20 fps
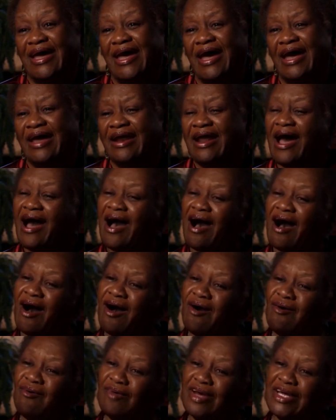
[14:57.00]
And I
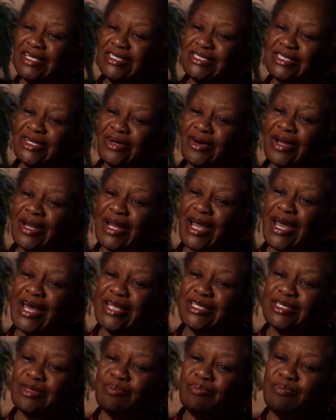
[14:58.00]
always saw it
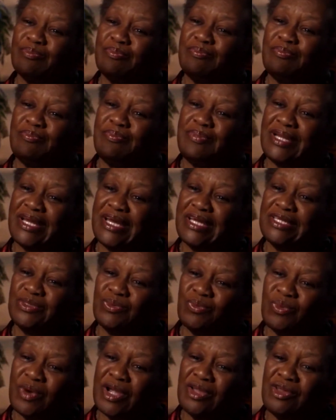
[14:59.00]
as a place
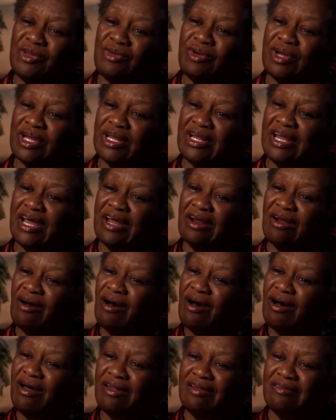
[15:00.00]
where you could let
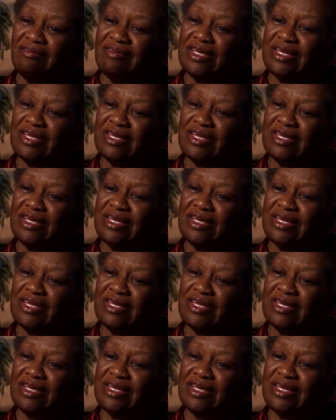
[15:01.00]
all of